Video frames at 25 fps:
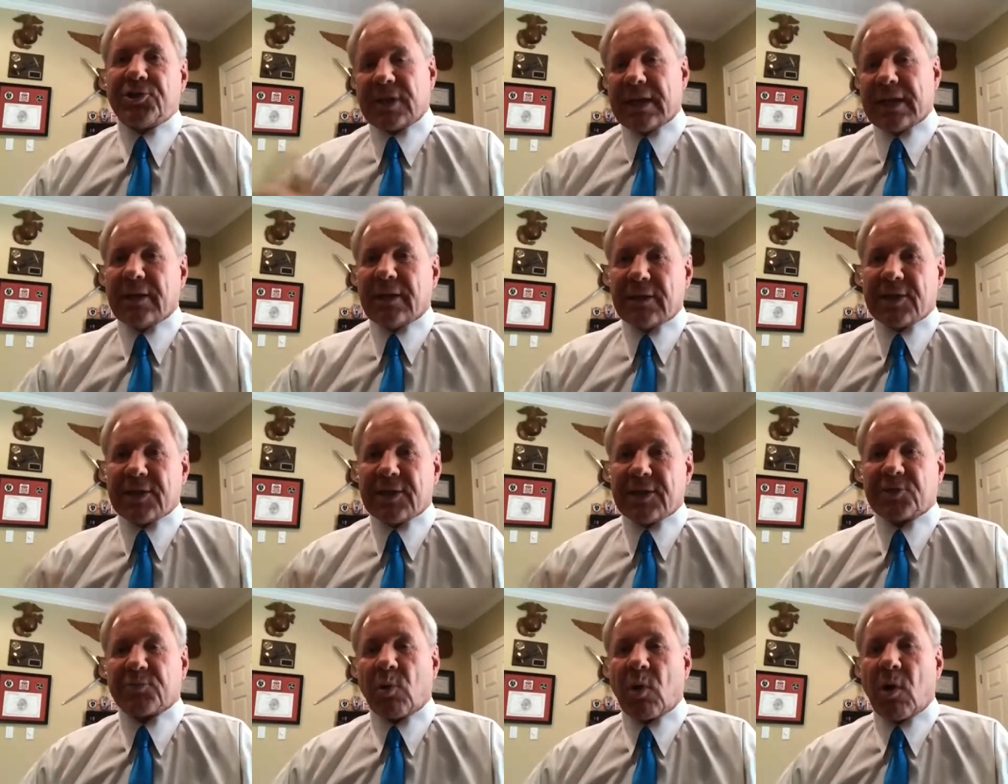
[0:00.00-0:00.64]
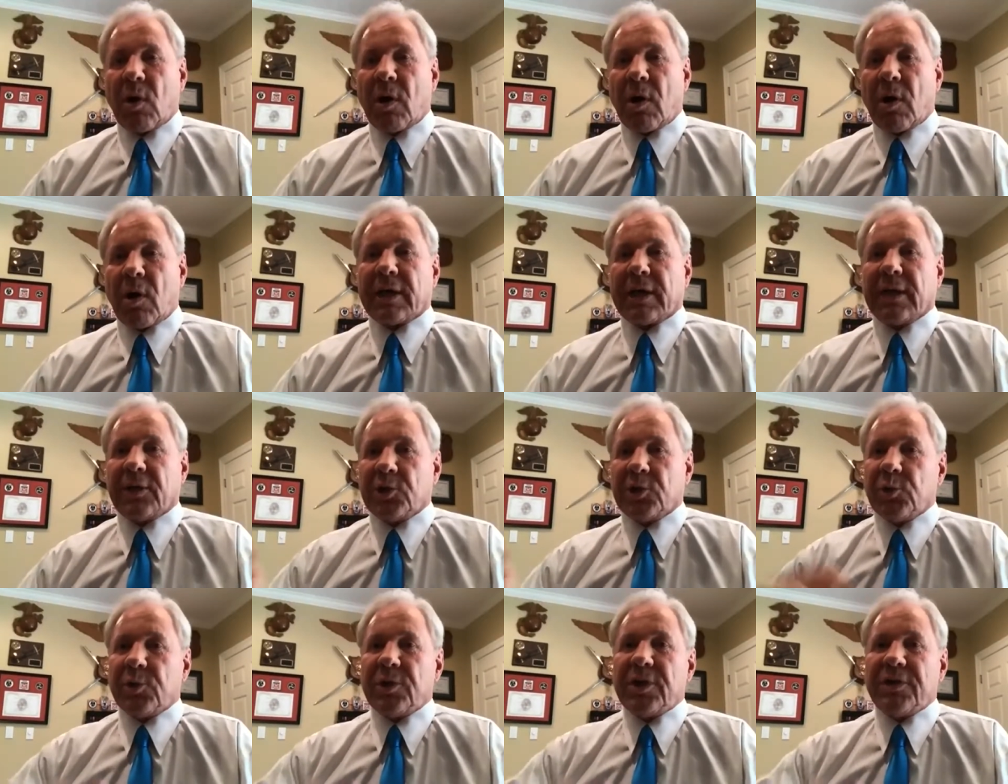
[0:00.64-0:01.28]
in this
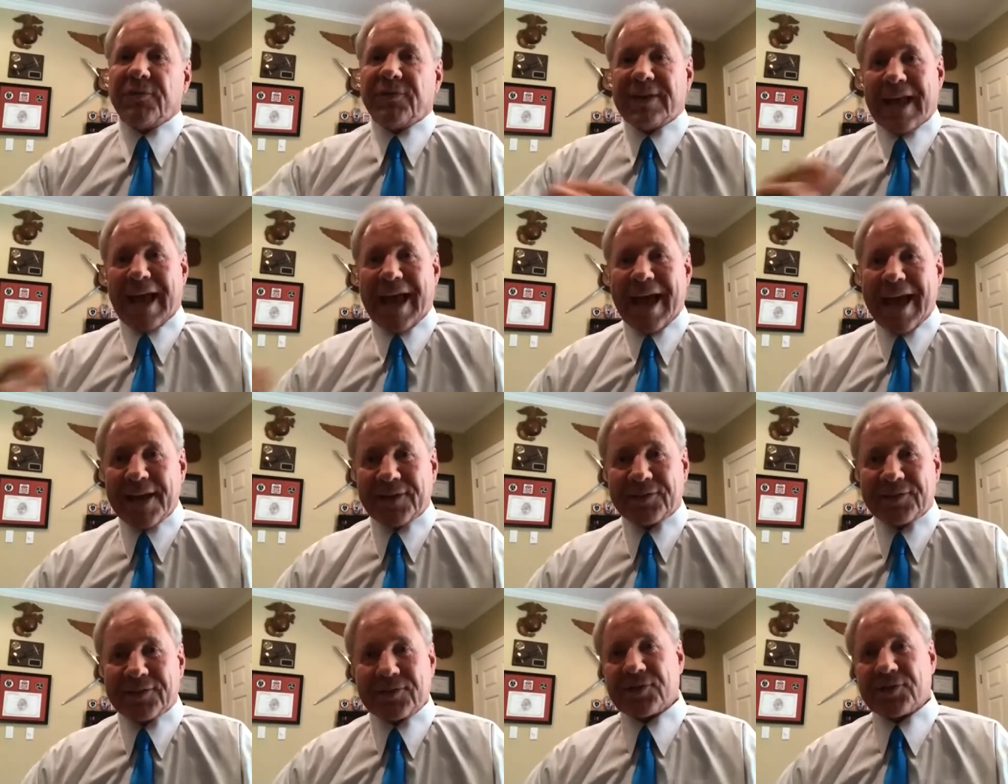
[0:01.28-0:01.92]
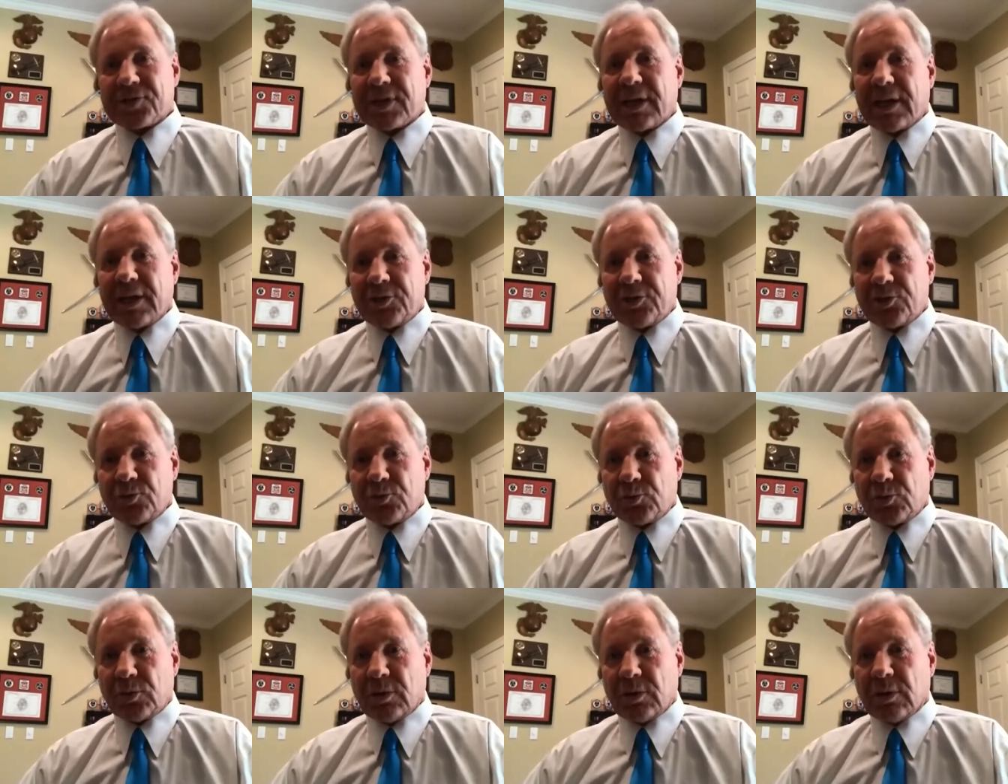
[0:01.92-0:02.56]
market who even has a
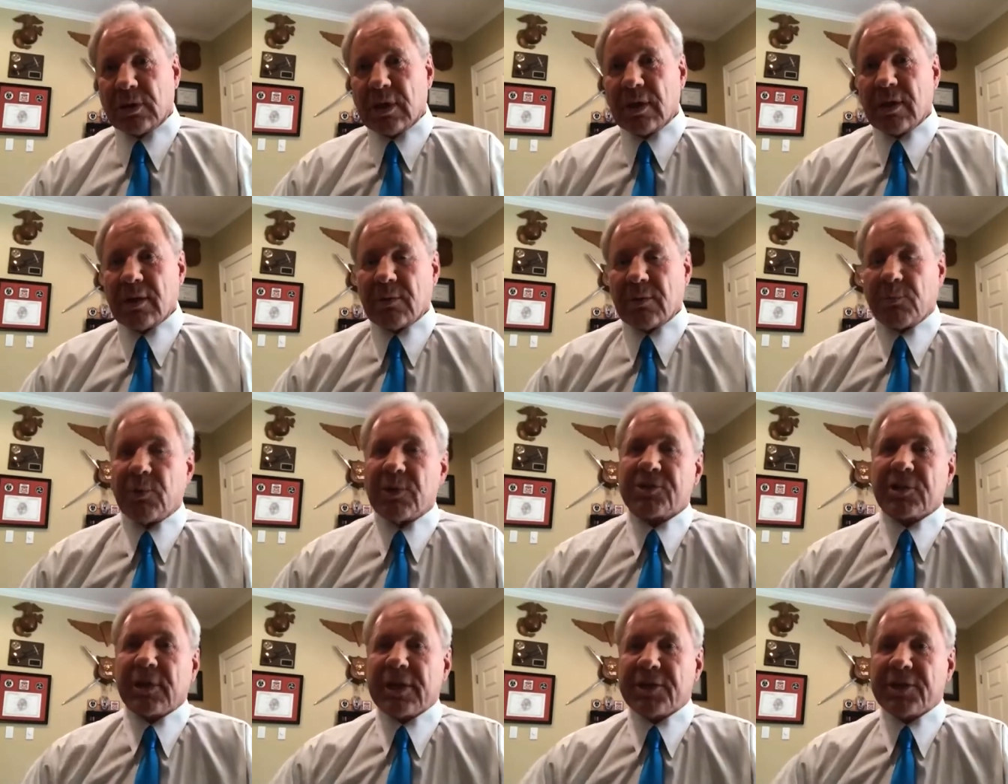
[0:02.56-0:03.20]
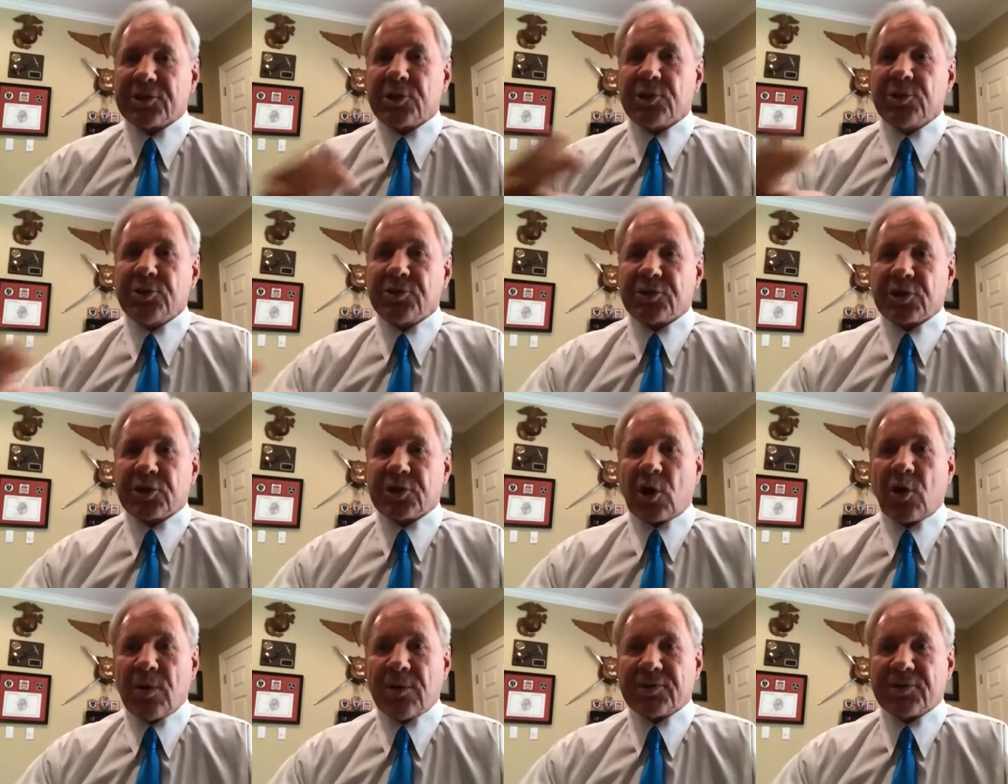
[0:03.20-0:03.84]
schedule, much less who's
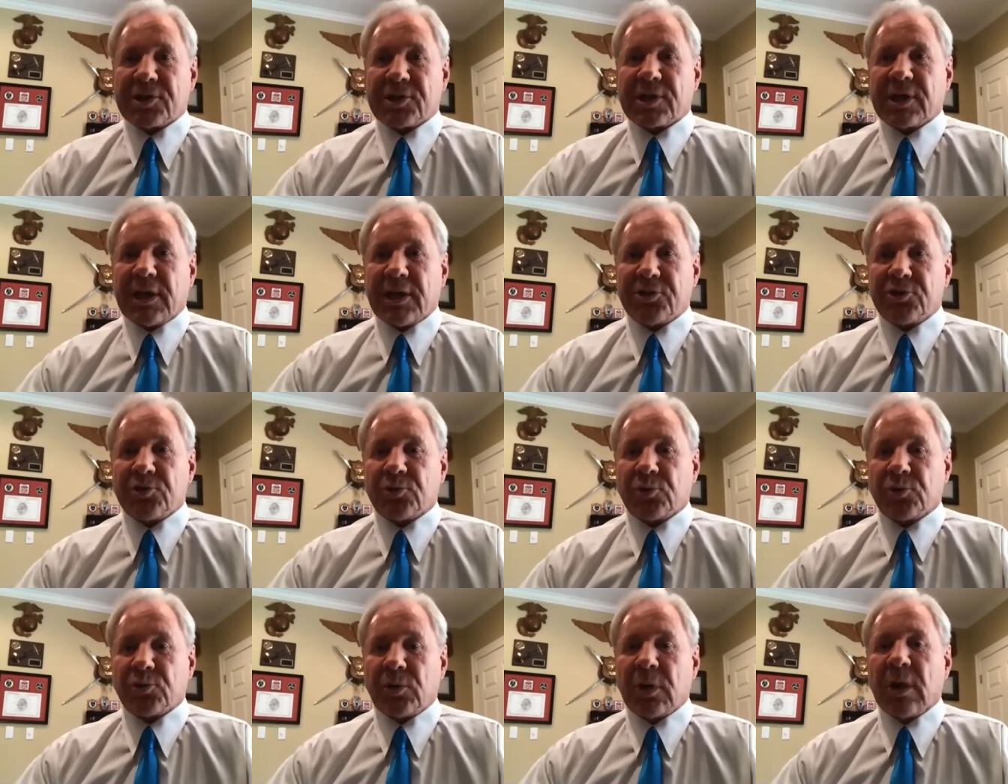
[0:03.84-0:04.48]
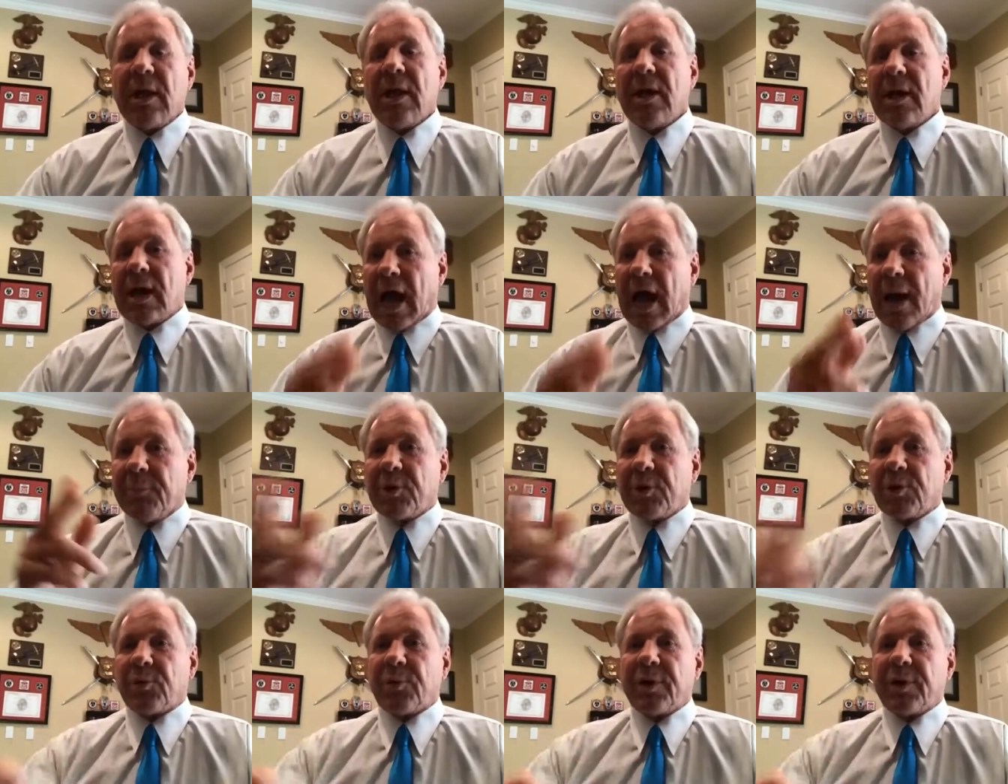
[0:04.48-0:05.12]
on schedule,
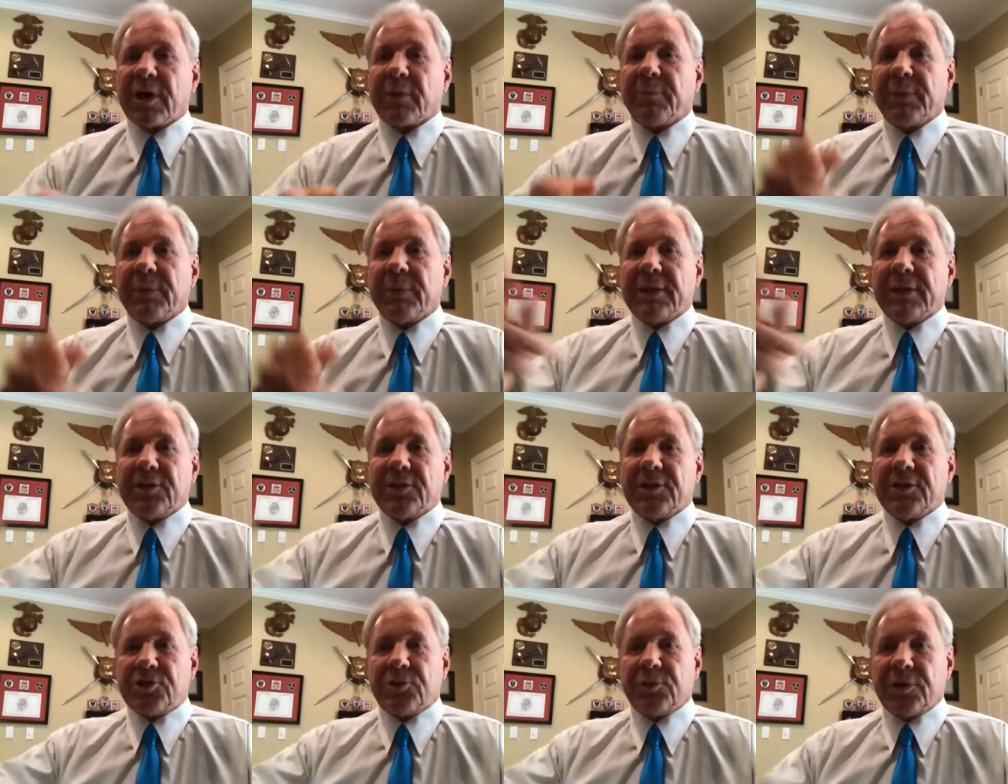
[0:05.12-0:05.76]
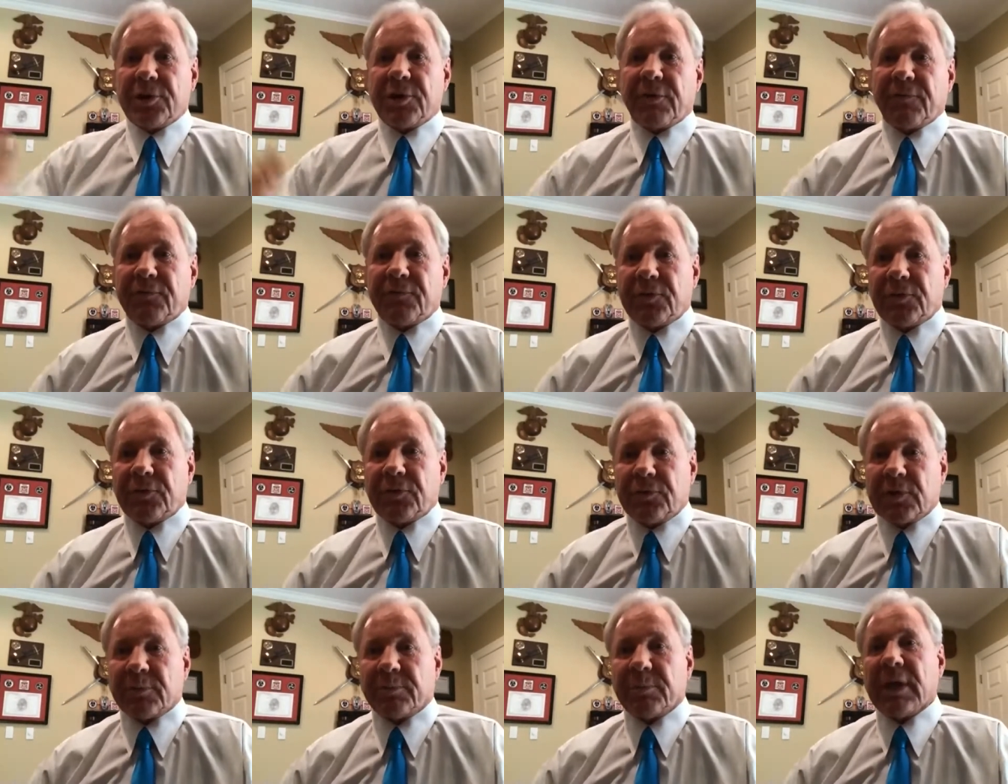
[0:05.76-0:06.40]
I'm going to recommend that you
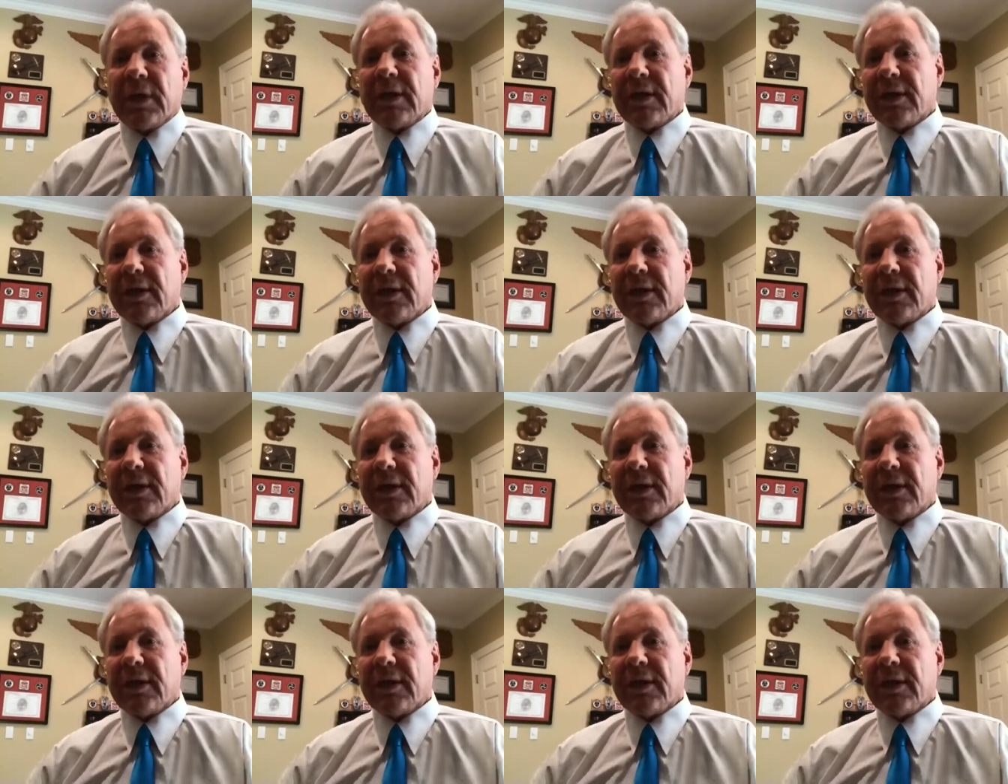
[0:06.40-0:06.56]
interview them.